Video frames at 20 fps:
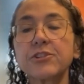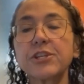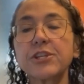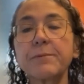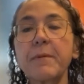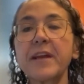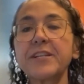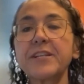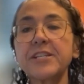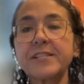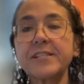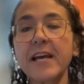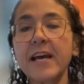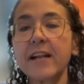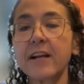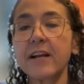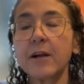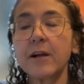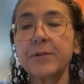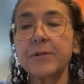Jim, I just
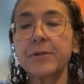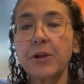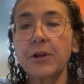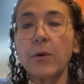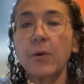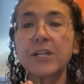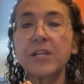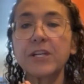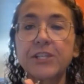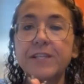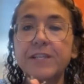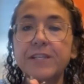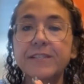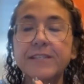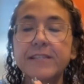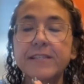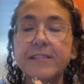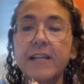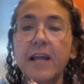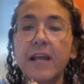had a couple of
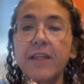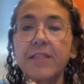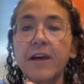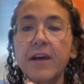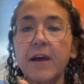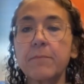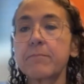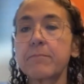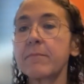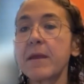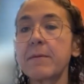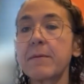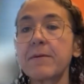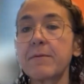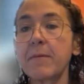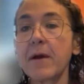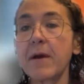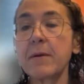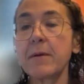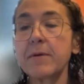questions that I thought
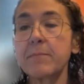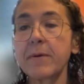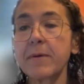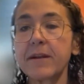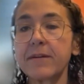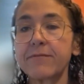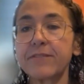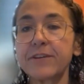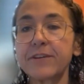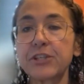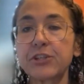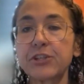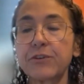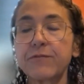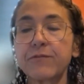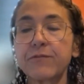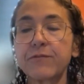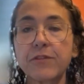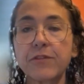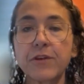maybe might be
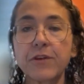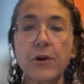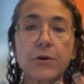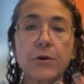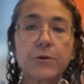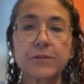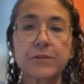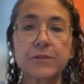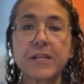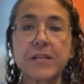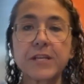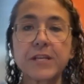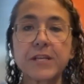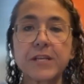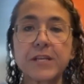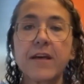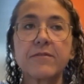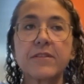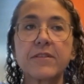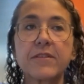beneficial for those
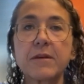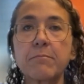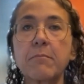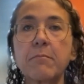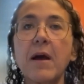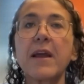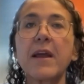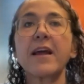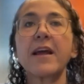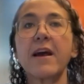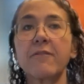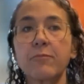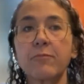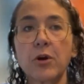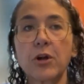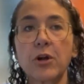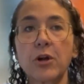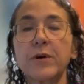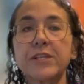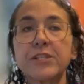that might have
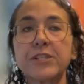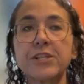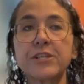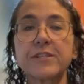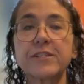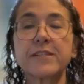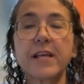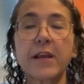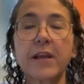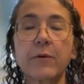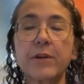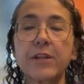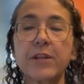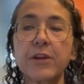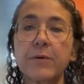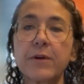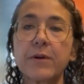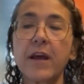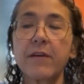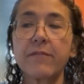more questions. Like when
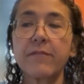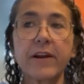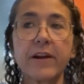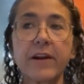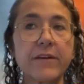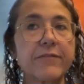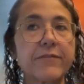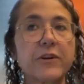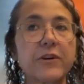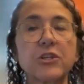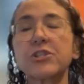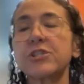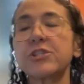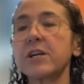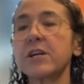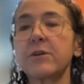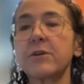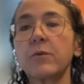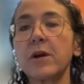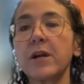you and I very first
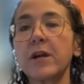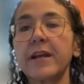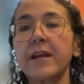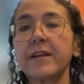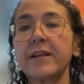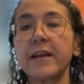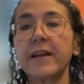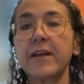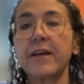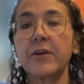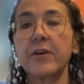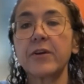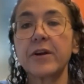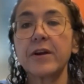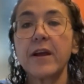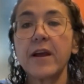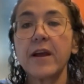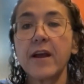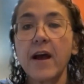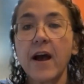started working
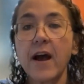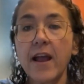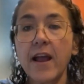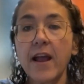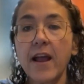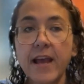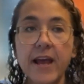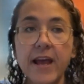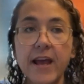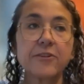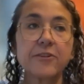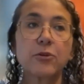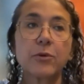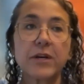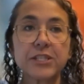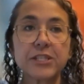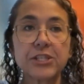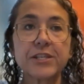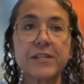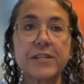together, I had
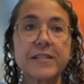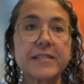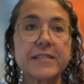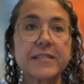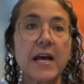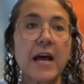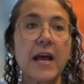questions.